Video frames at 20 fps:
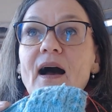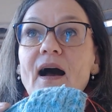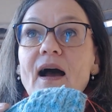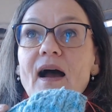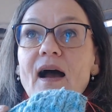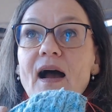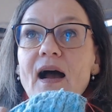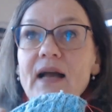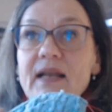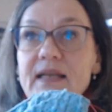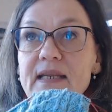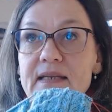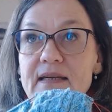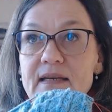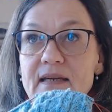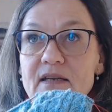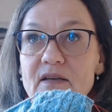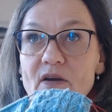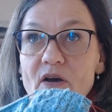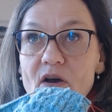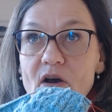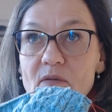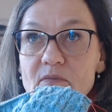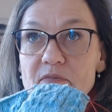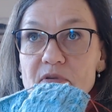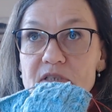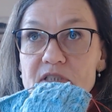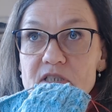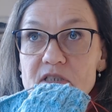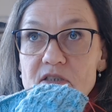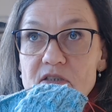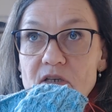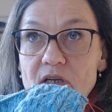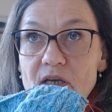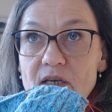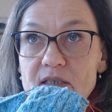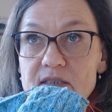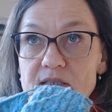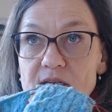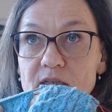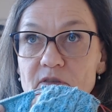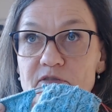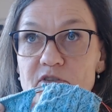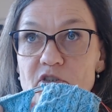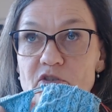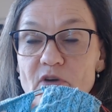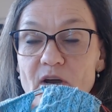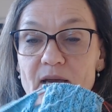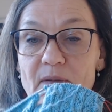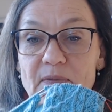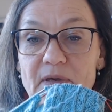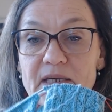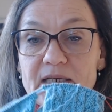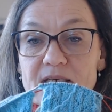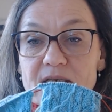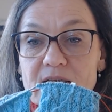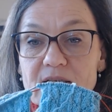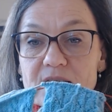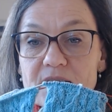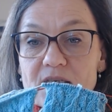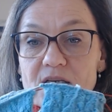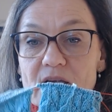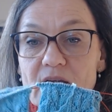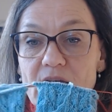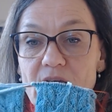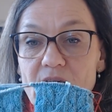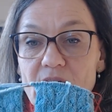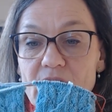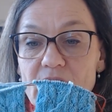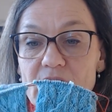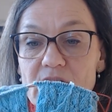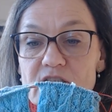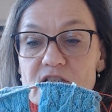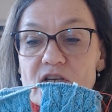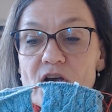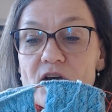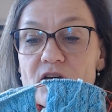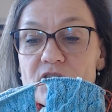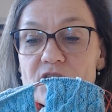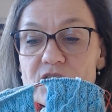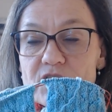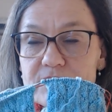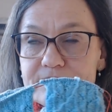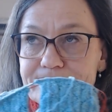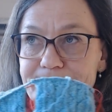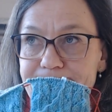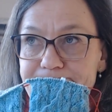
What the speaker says: I knitted up self-striping socks